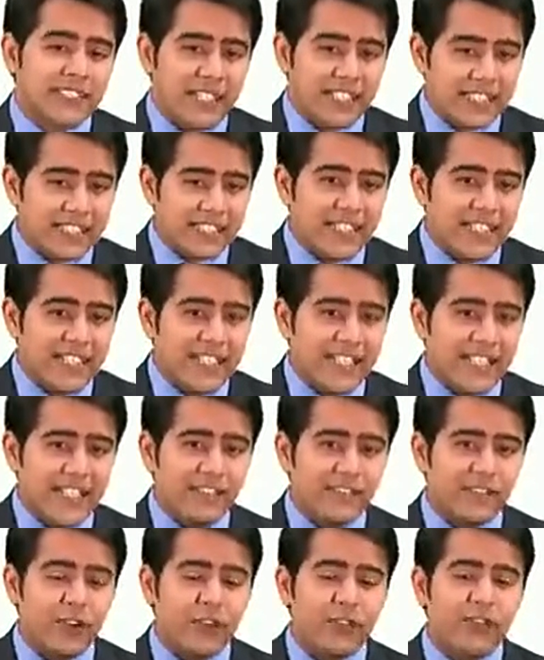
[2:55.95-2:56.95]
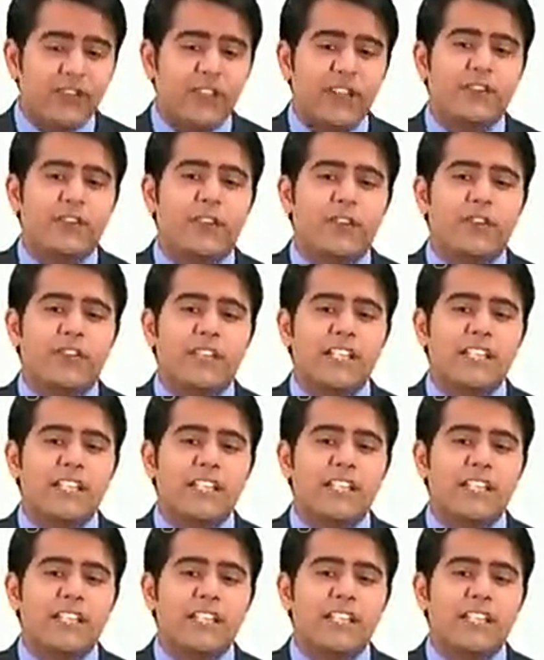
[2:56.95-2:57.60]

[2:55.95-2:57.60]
that is CDF of f of